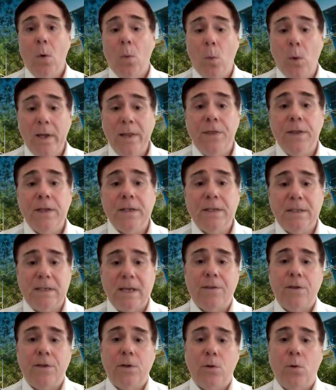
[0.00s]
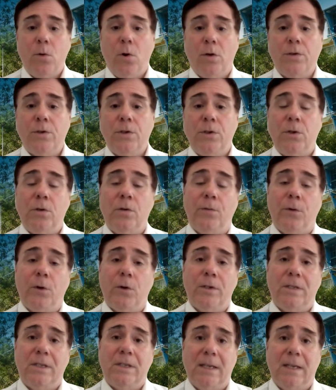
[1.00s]
with Southern Cross
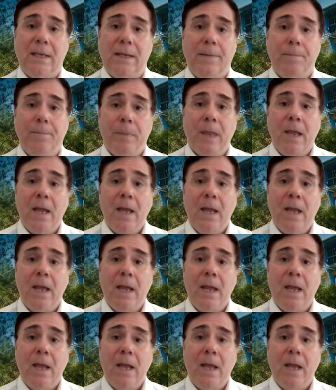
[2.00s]
University.